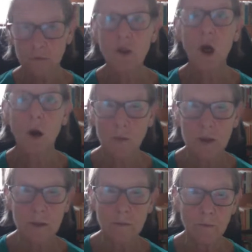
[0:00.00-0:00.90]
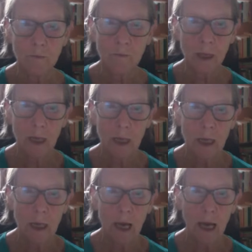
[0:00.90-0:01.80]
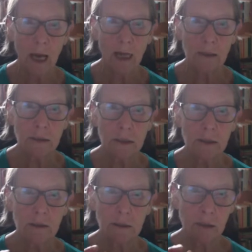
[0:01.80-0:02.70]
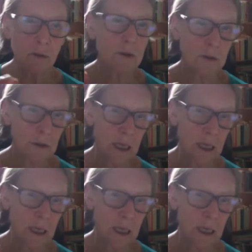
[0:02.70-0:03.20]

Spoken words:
of shops. And they were